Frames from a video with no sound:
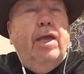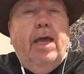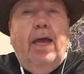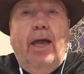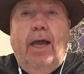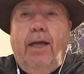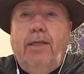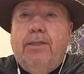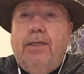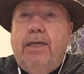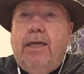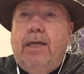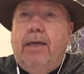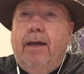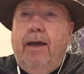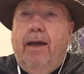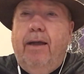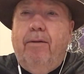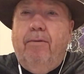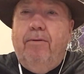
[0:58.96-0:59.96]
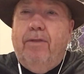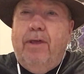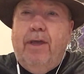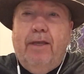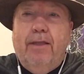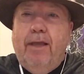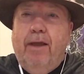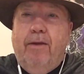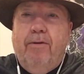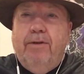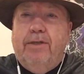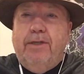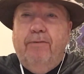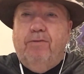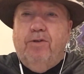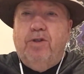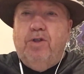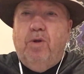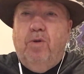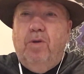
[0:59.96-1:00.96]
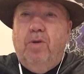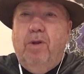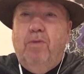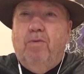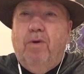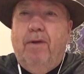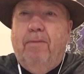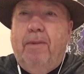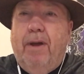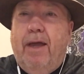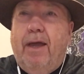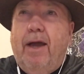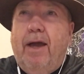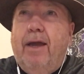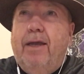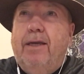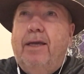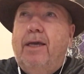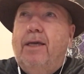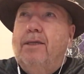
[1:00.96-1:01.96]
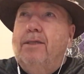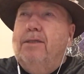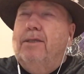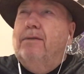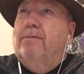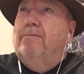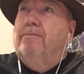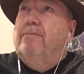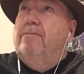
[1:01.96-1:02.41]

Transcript: Actually, I don't think Larry's ever stolen one of my ideas.